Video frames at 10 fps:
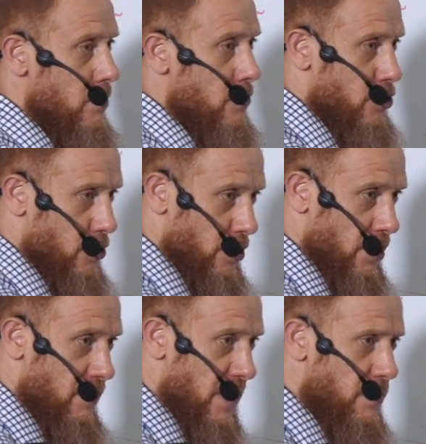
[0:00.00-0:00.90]
return
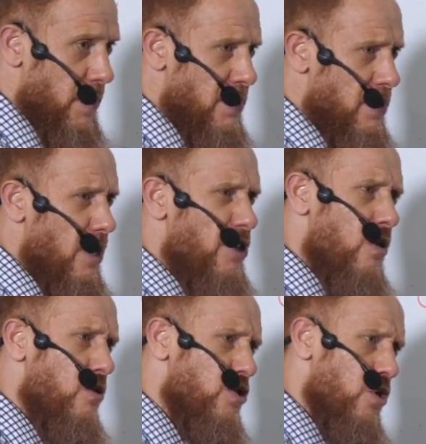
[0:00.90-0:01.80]
on investments and
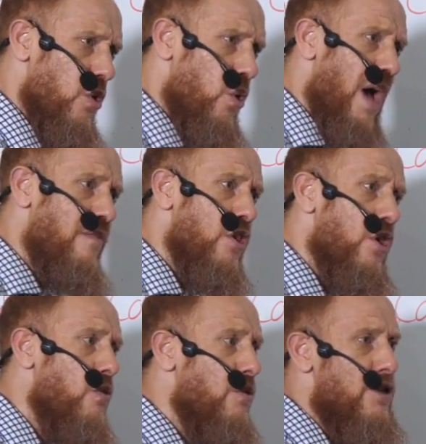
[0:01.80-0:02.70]
those who have
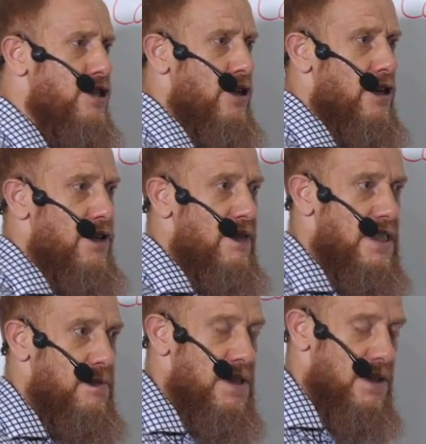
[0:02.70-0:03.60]
lower return on
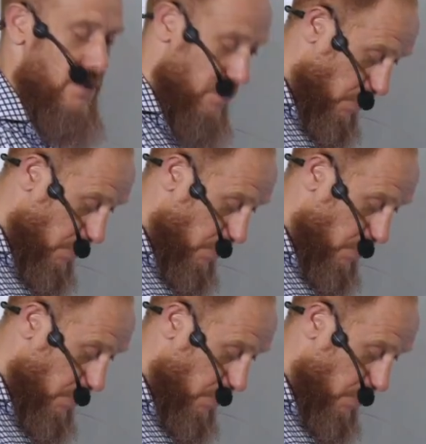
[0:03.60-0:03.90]
investments?